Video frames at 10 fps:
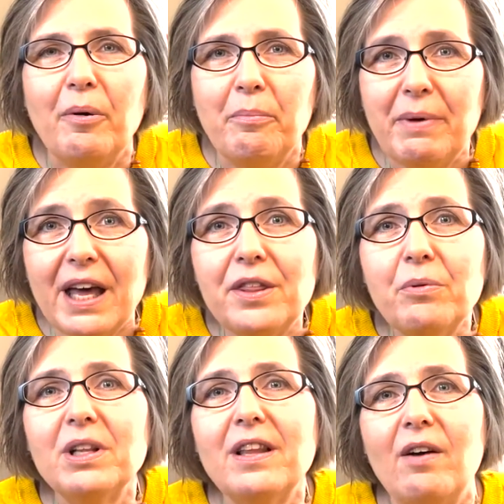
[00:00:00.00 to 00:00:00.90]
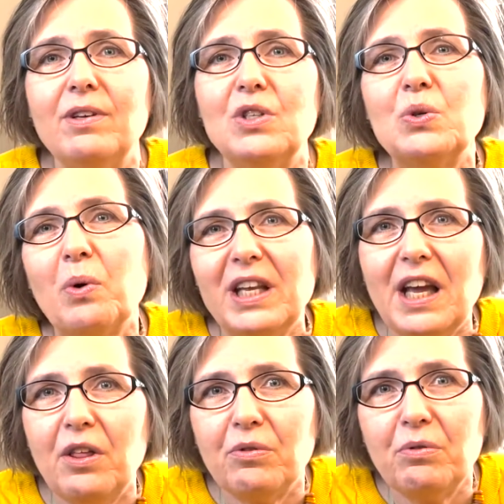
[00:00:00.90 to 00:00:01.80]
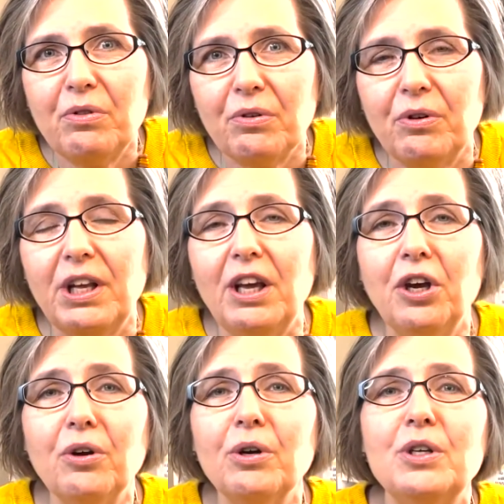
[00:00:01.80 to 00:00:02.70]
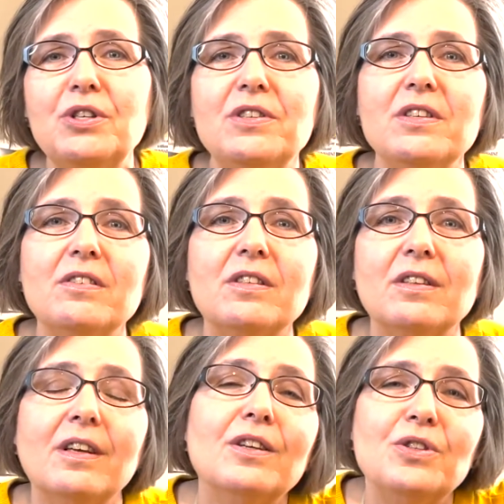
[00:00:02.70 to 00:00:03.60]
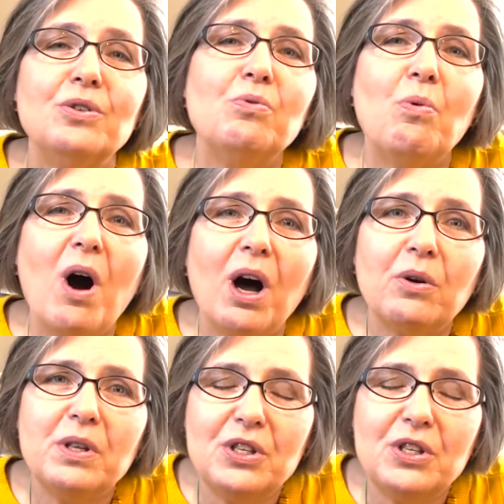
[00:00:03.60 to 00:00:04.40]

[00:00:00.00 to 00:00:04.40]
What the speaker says: Matthew 11:28-30 encourages us to walk with